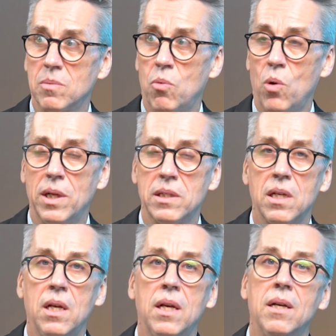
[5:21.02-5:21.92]
points,
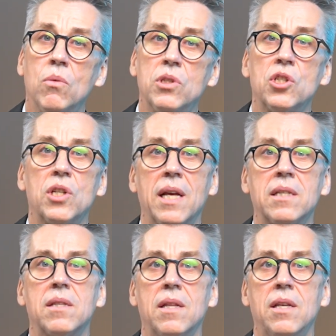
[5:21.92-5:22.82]
which takes the